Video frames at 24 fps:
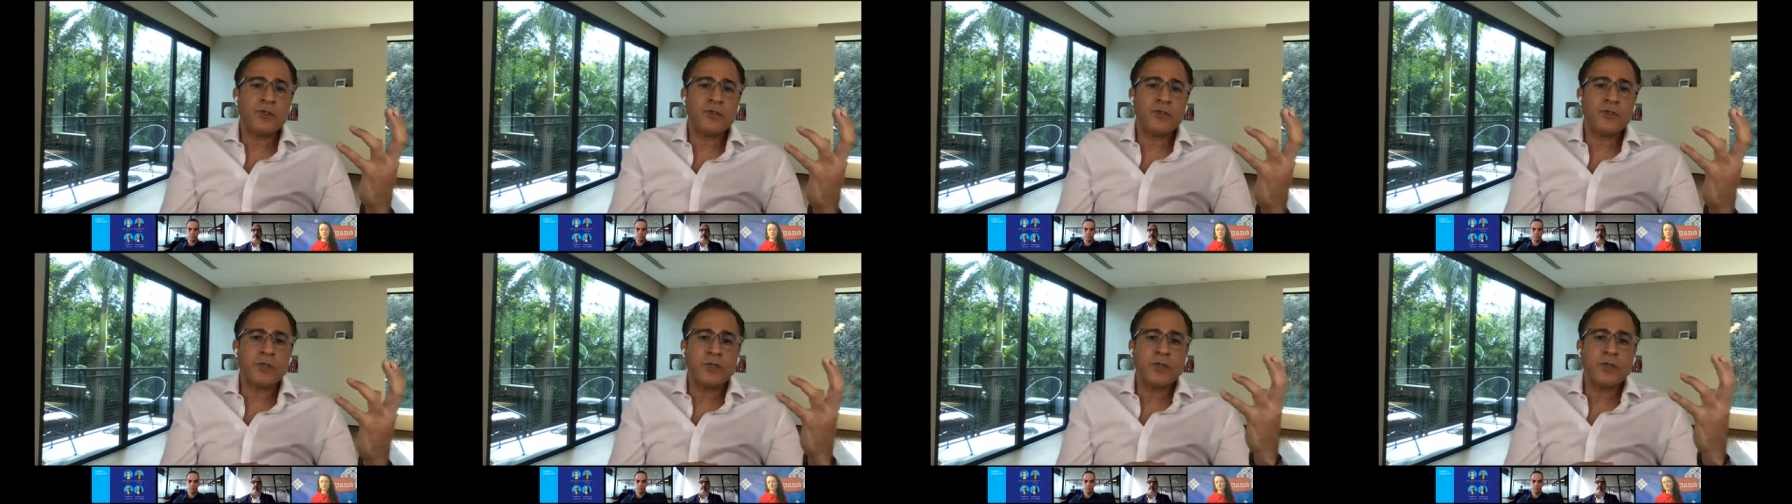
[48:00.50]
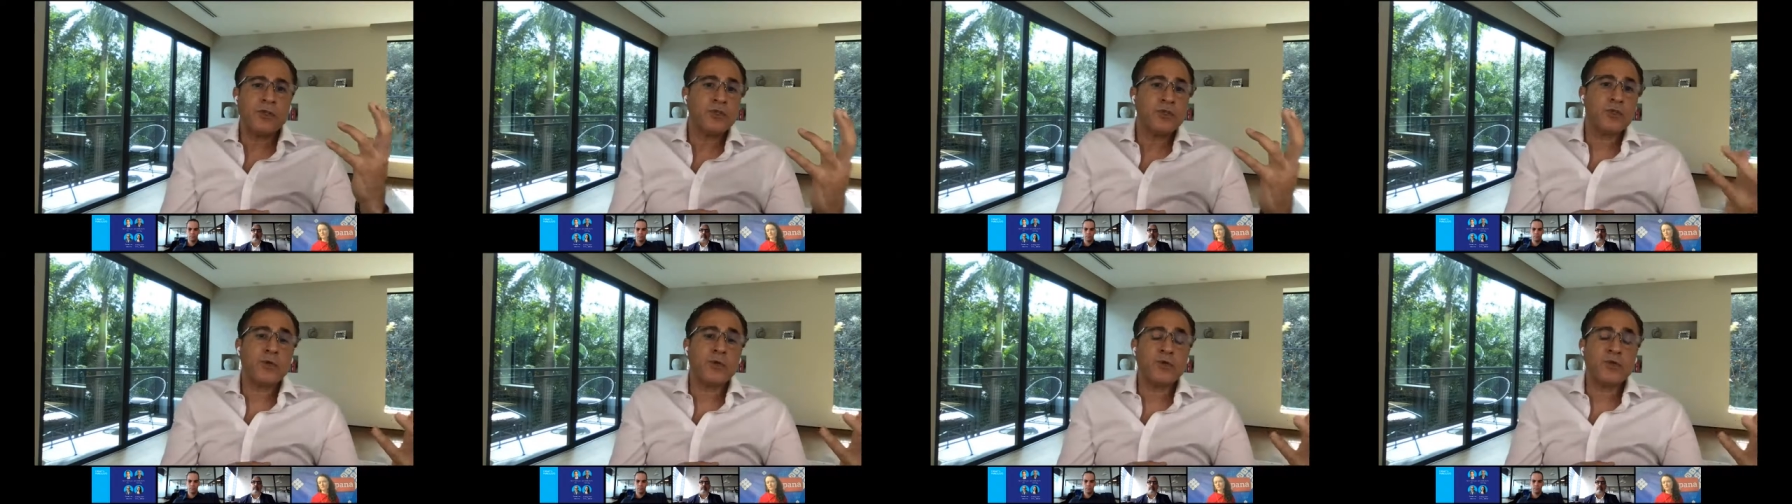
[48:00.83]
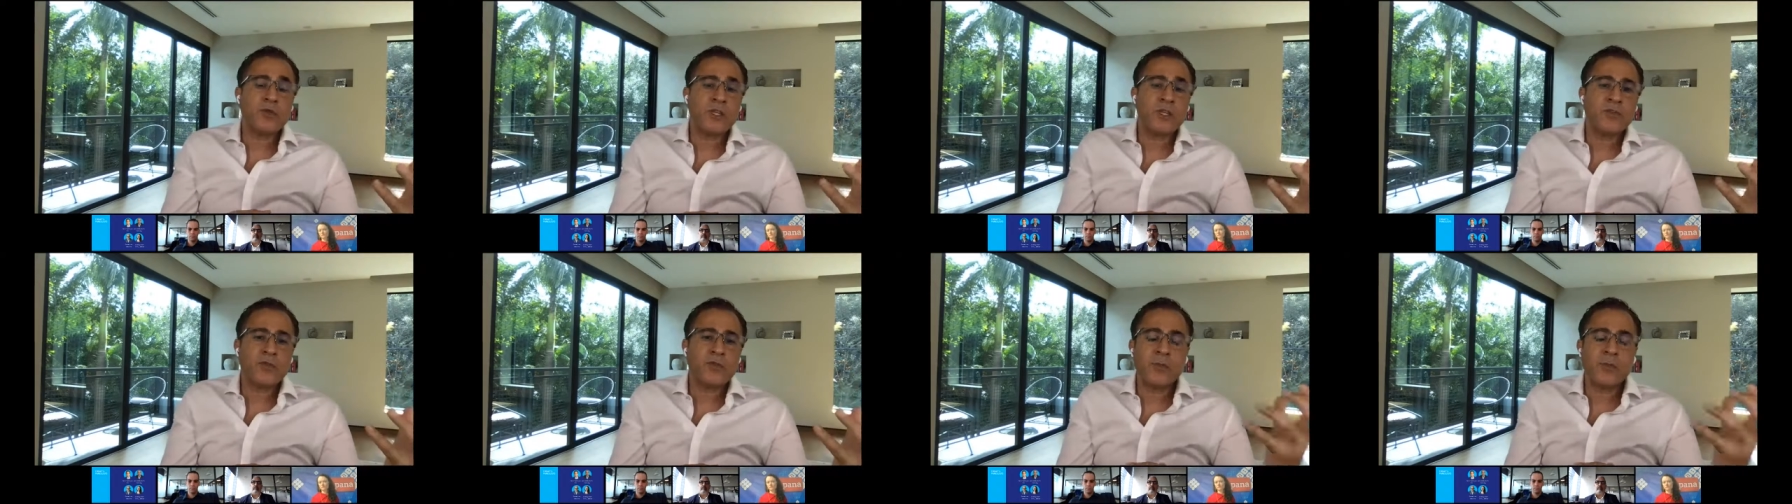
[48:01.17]
digital
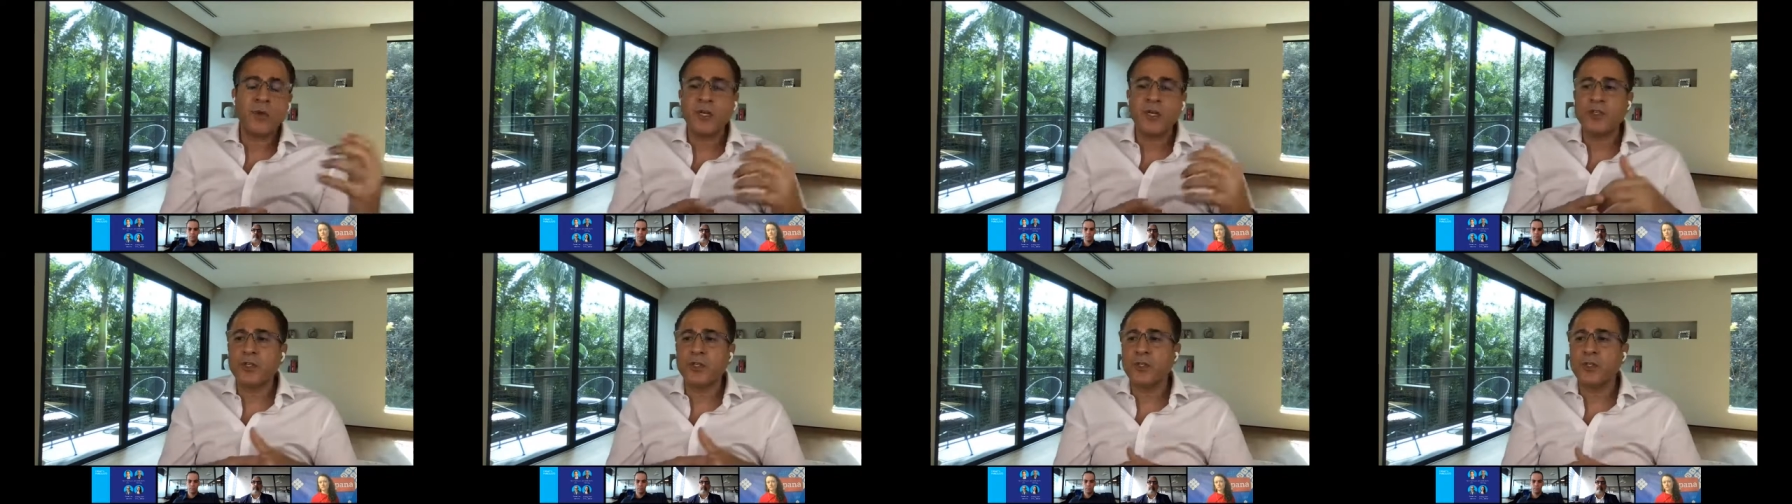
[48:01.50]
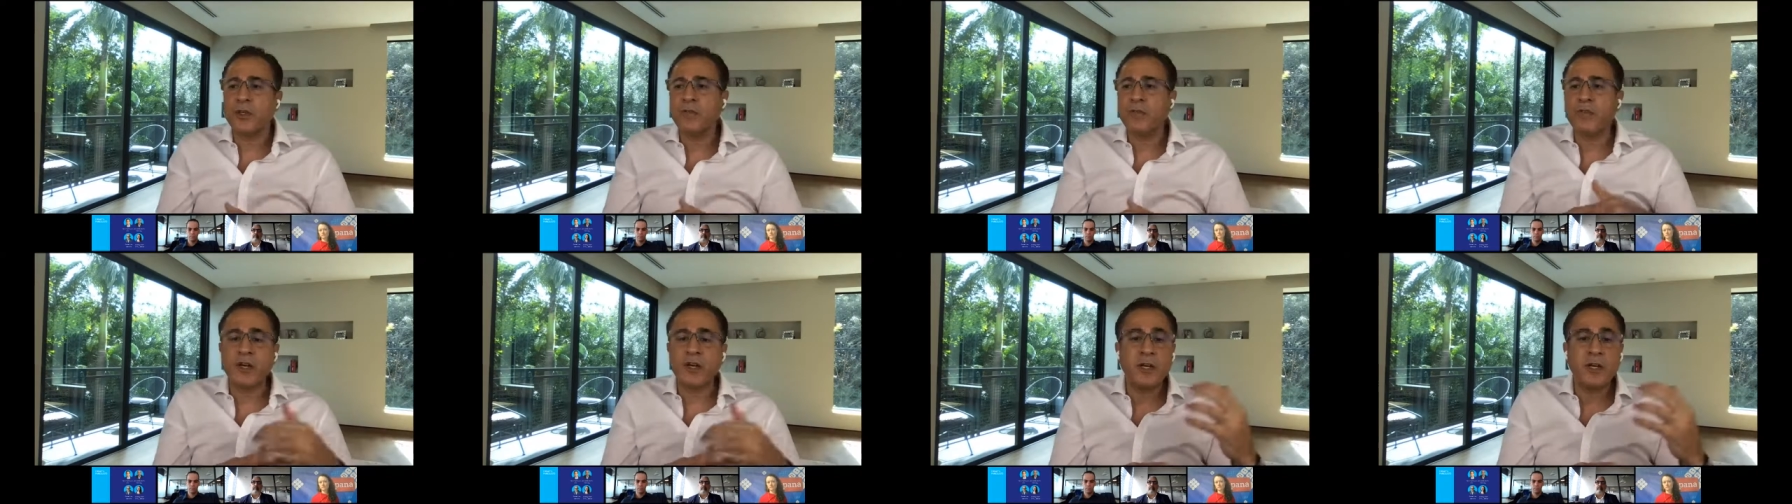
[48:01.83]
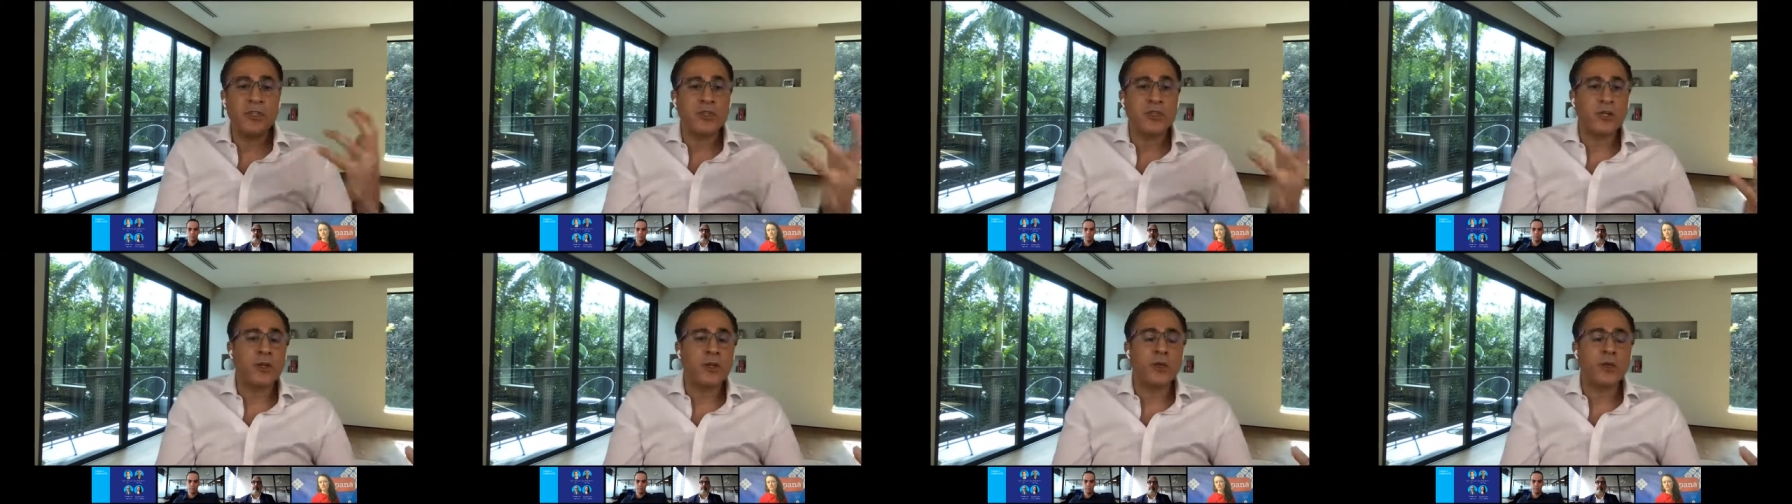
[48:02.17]
transformation and
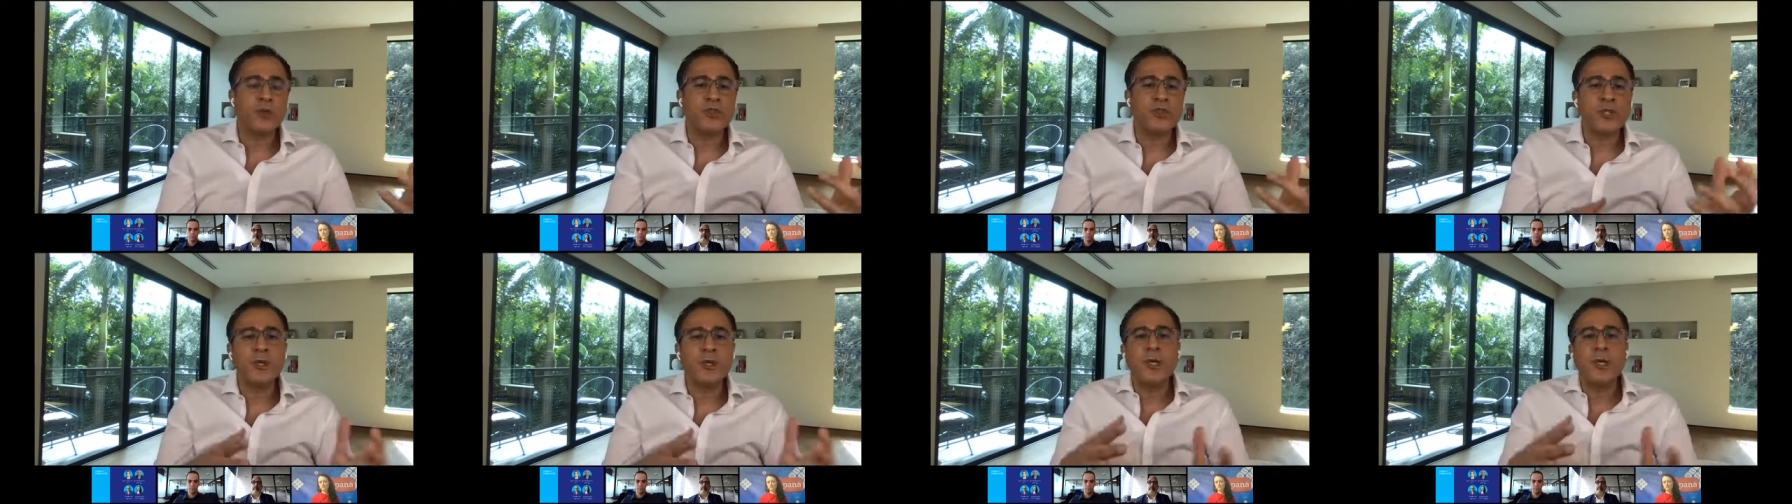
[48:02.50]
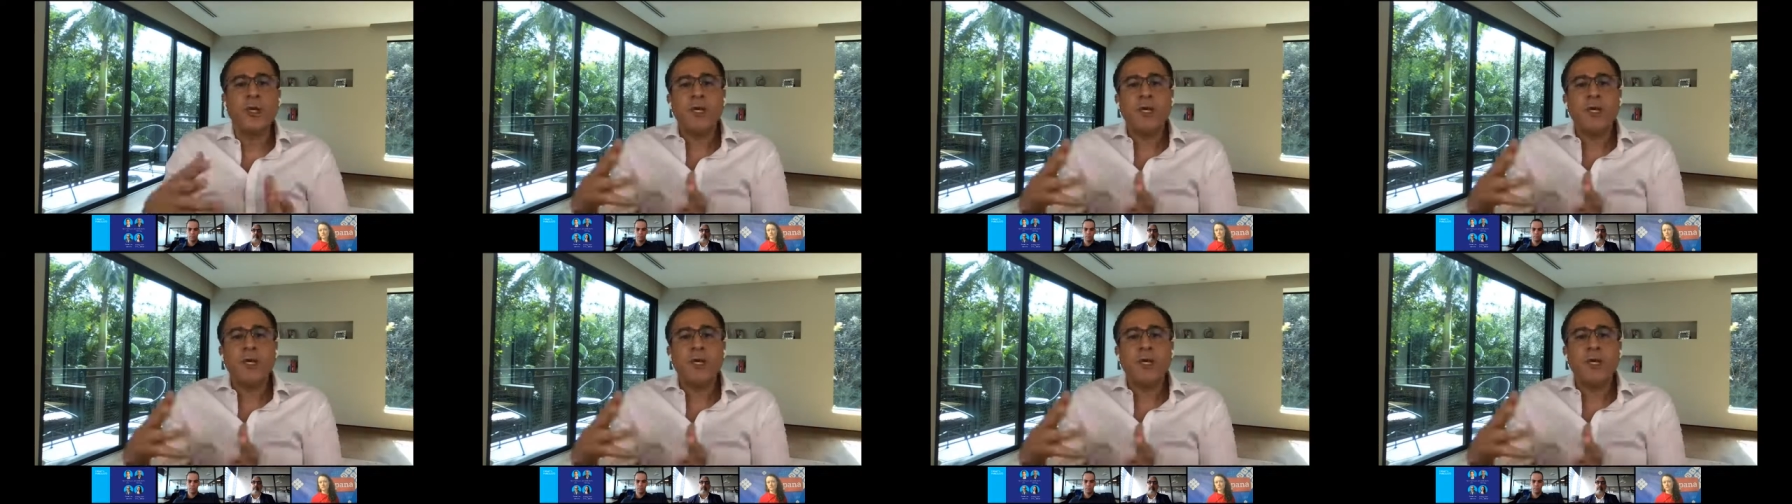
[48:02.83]
financial inclusion,